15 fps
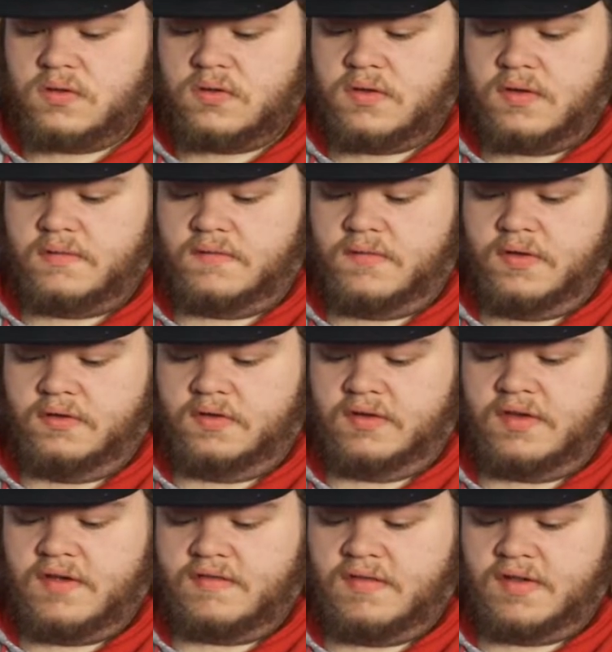it feels like
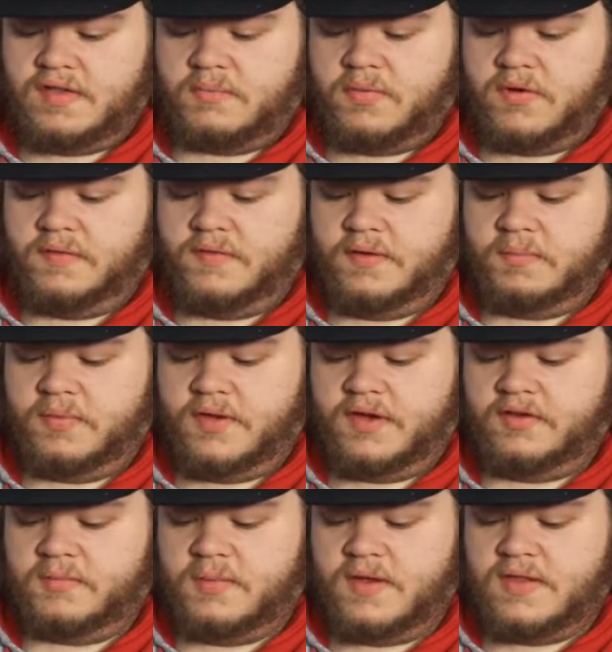you have like the perfect
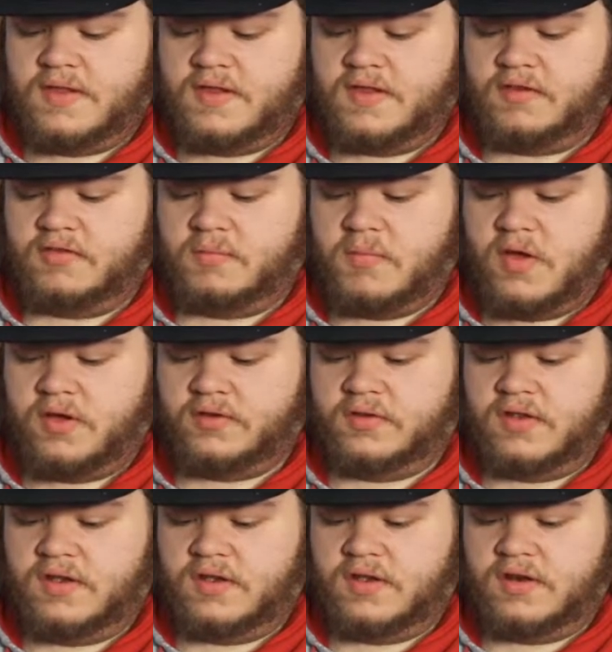placement and then the smallest
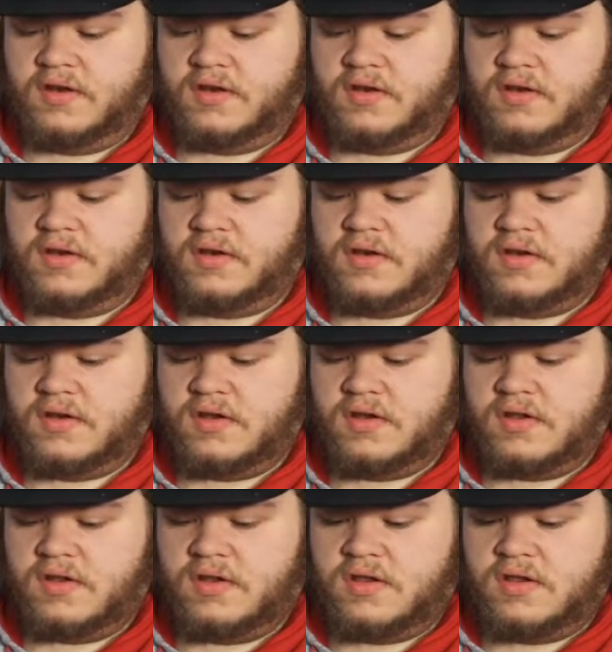thing can
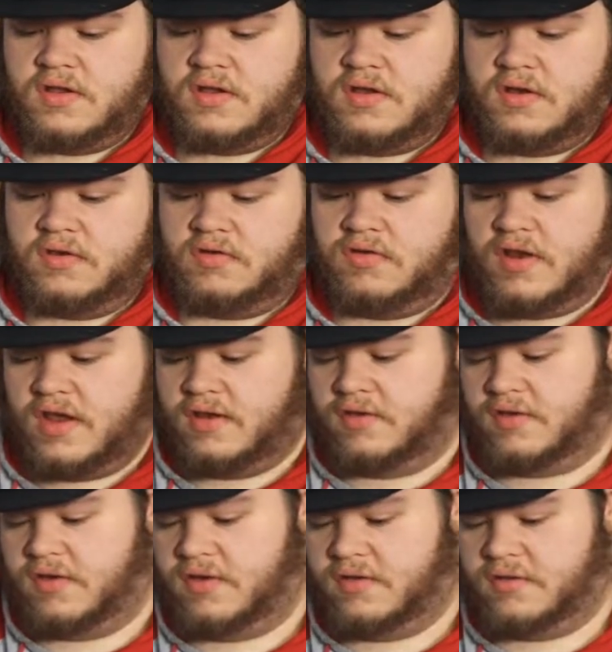change it.